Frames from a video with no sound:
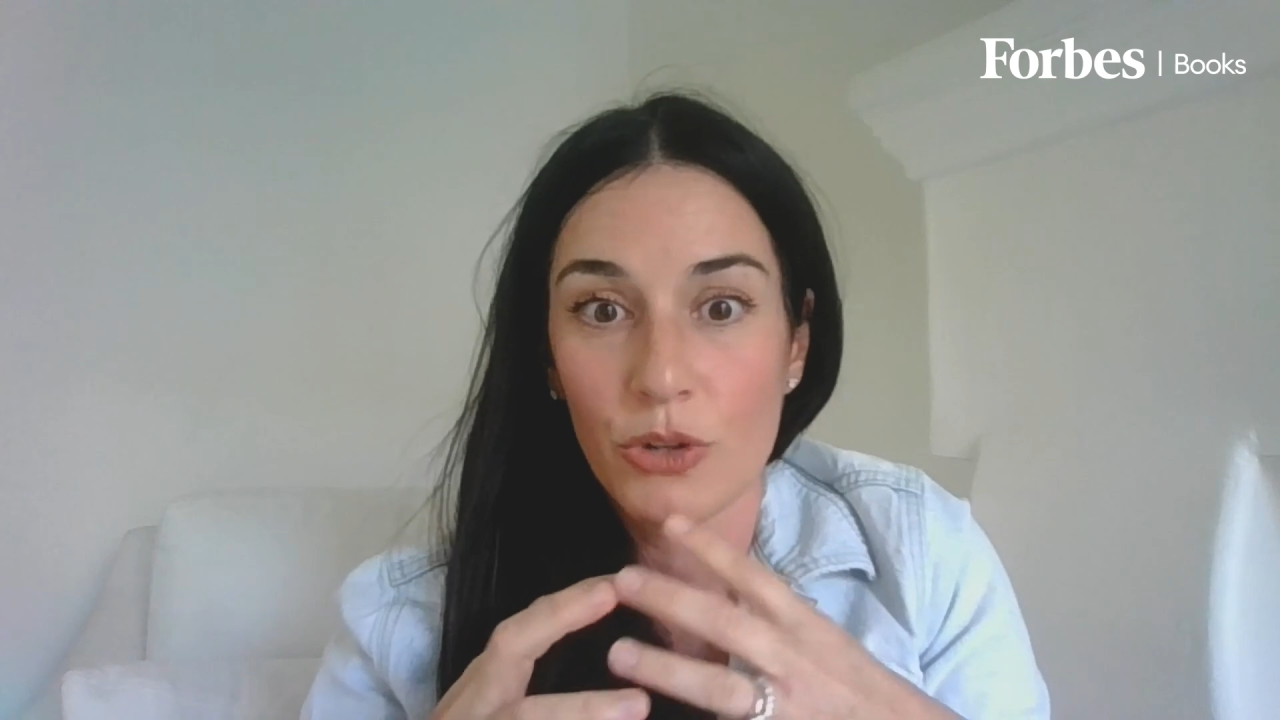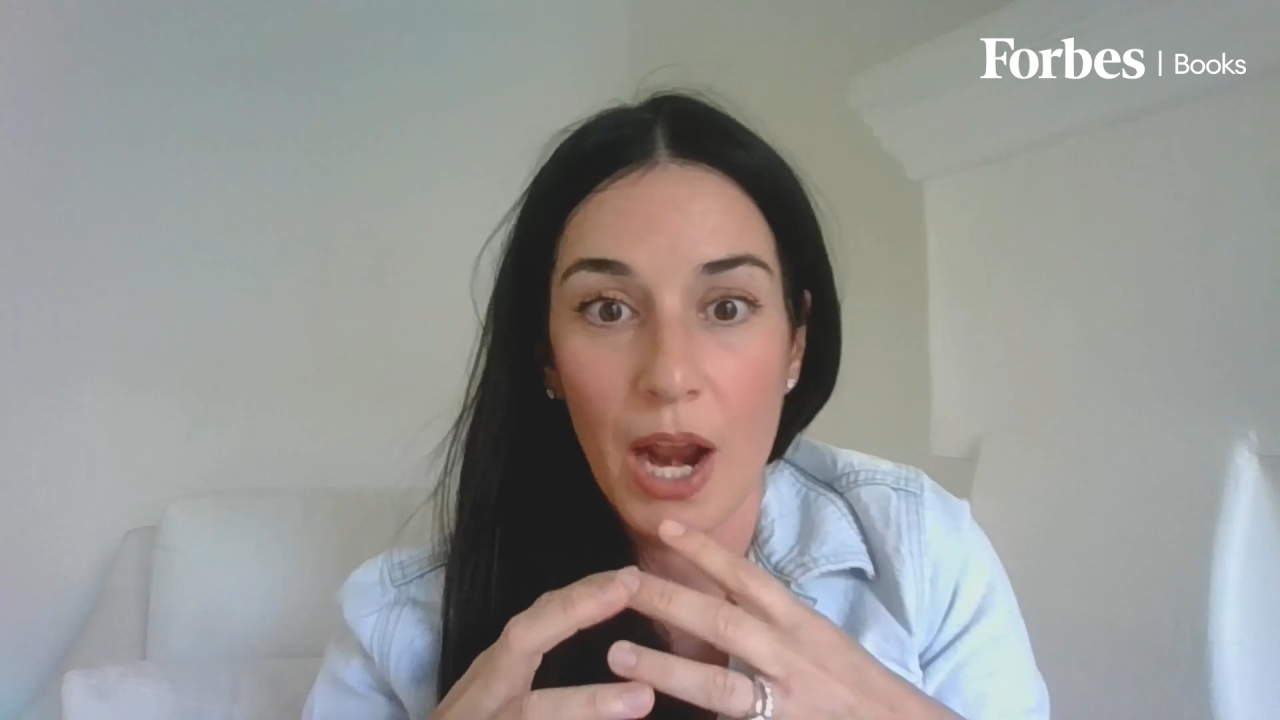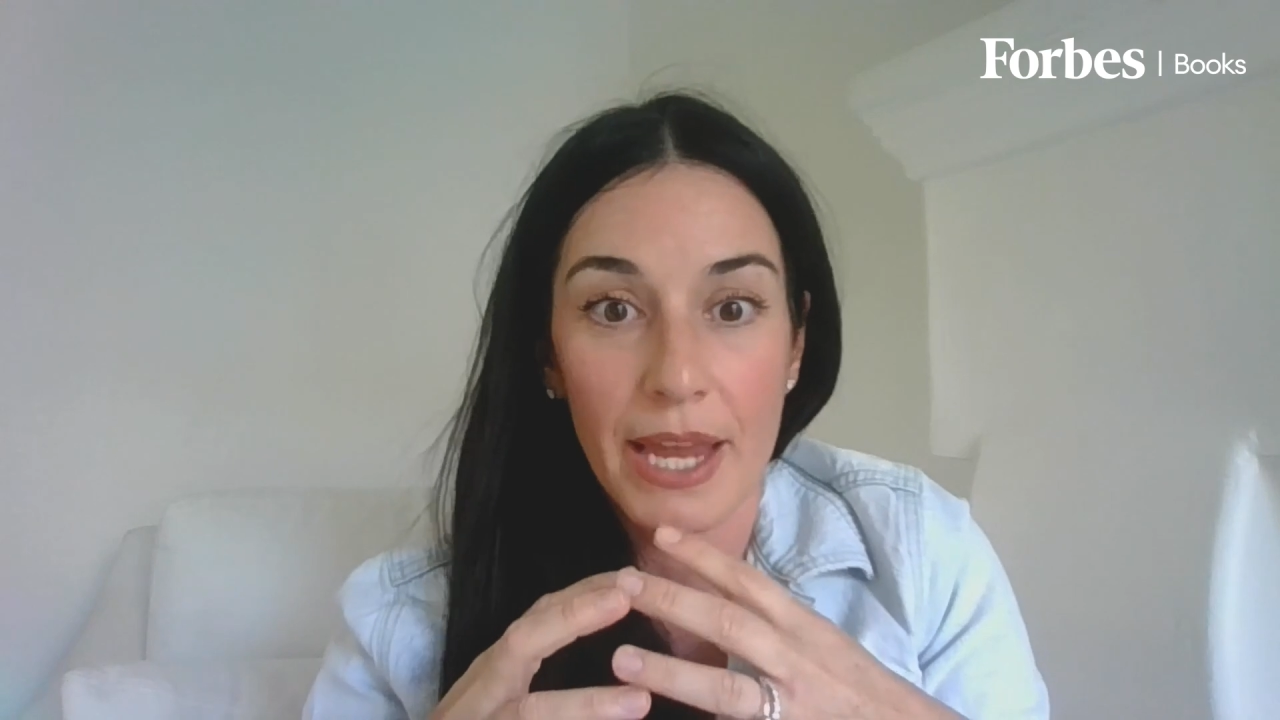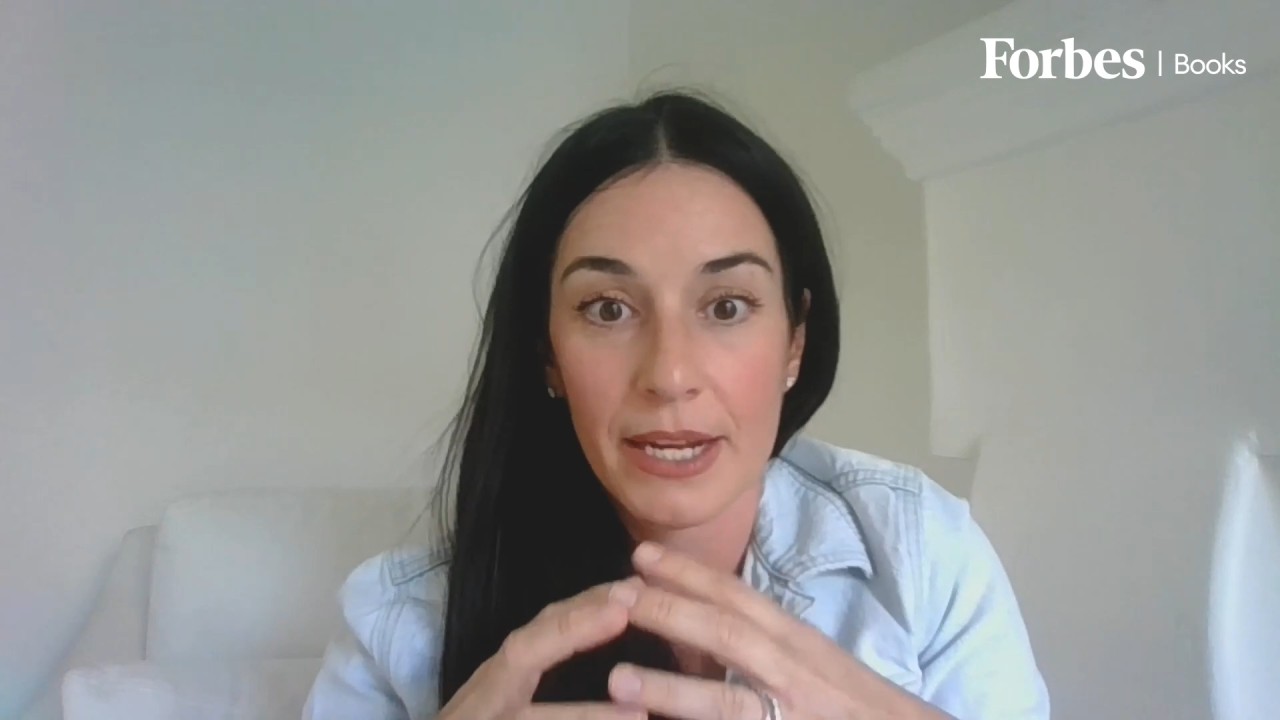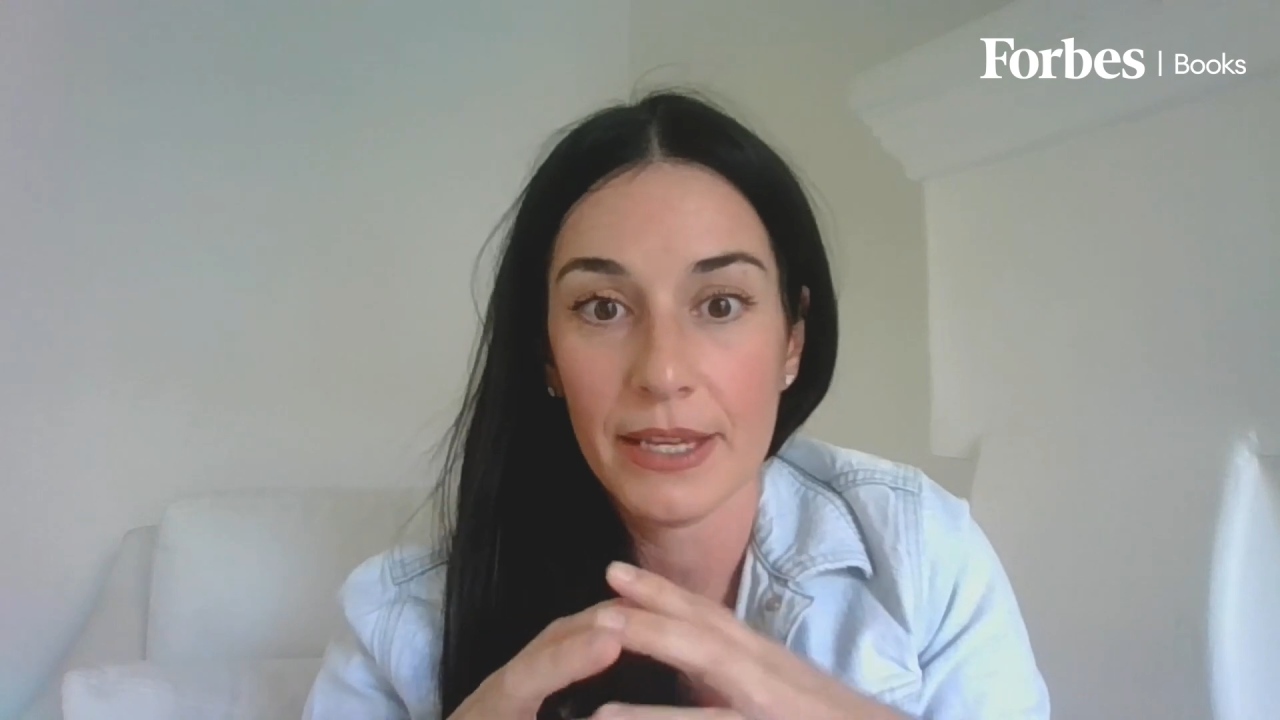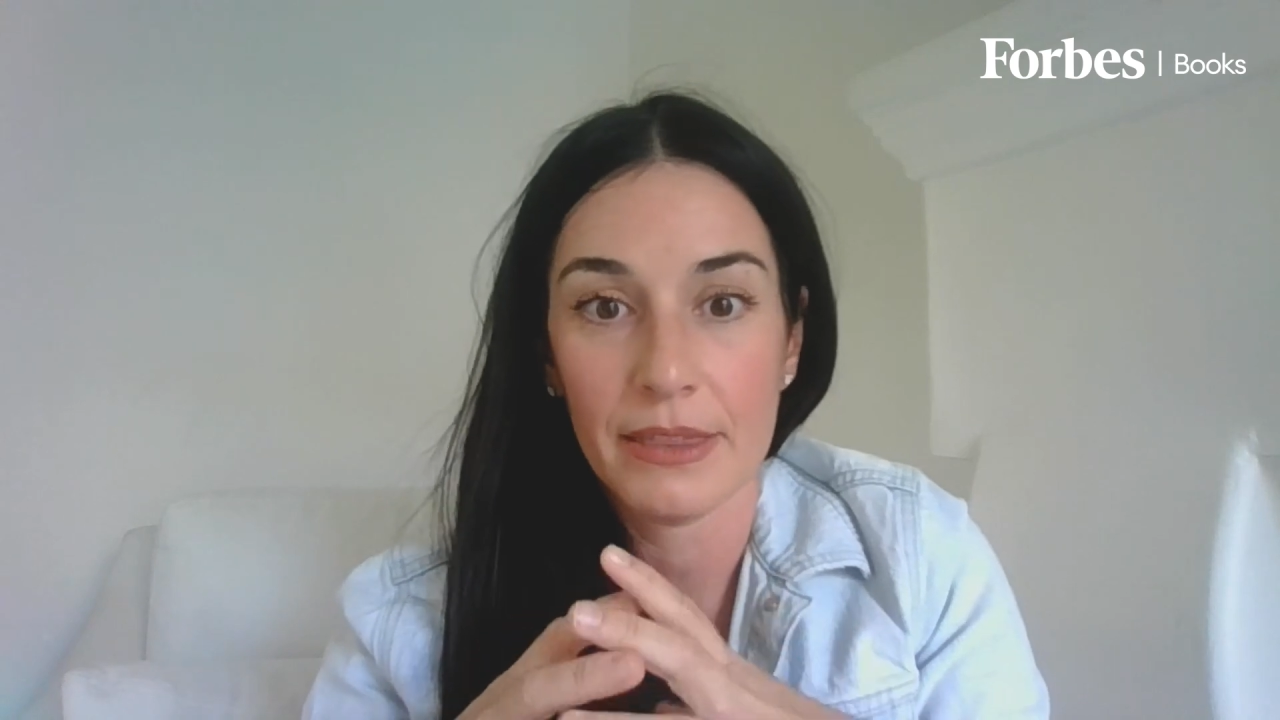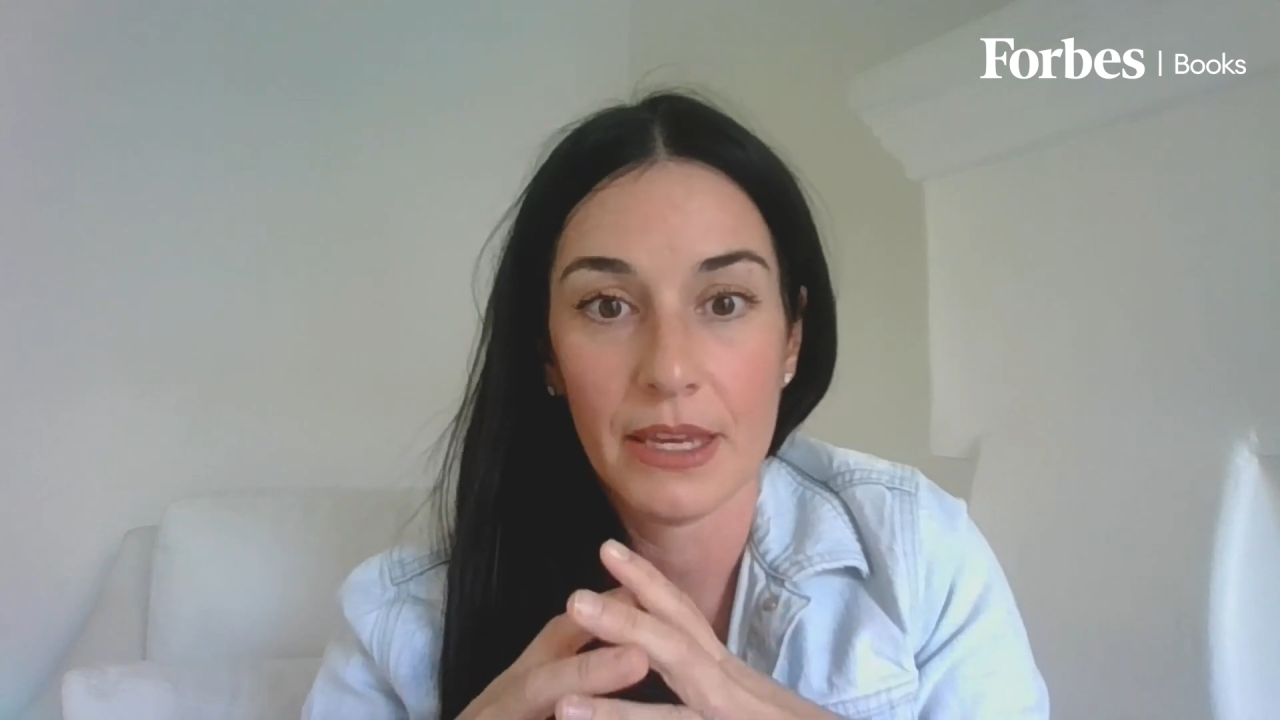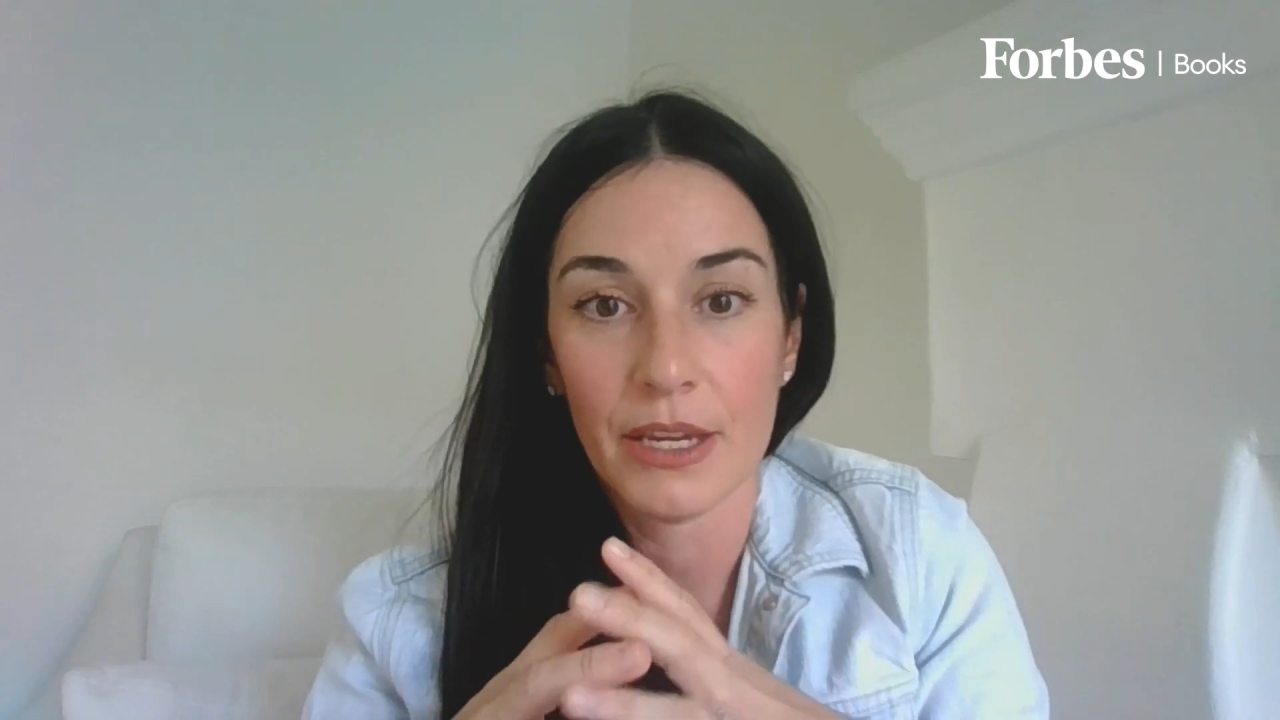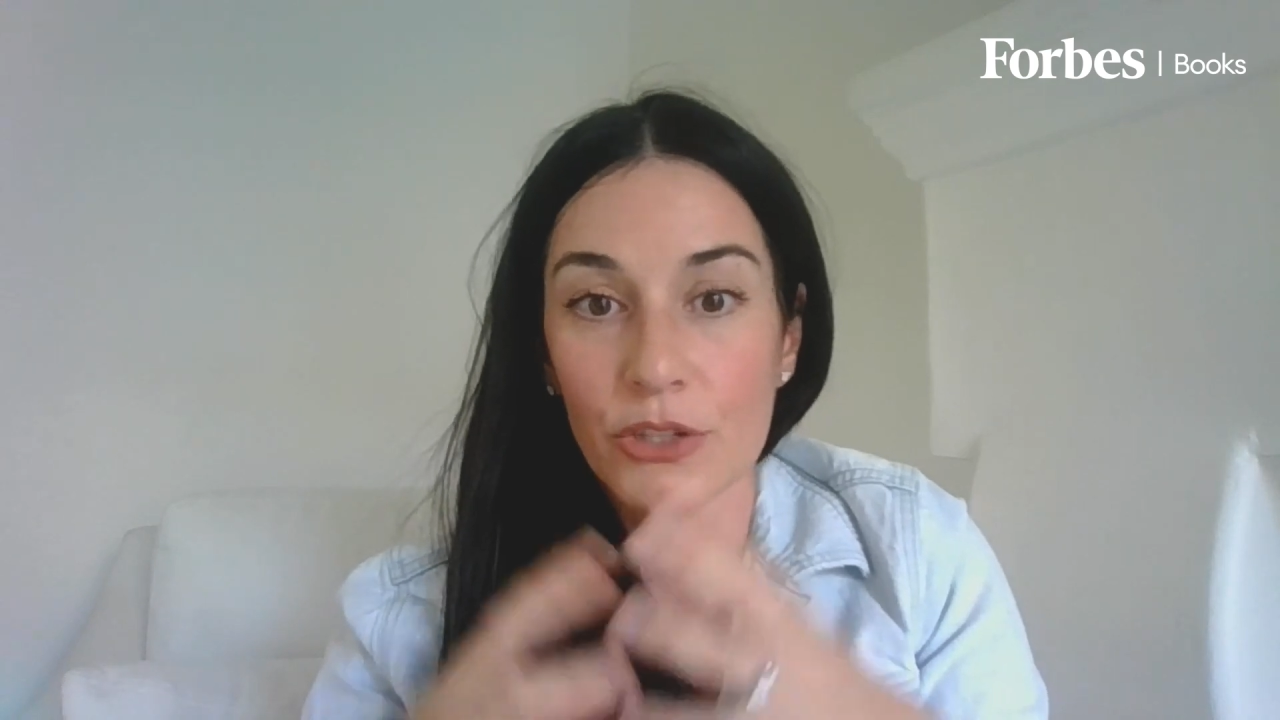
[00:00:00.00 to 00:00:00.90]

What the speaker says: try anything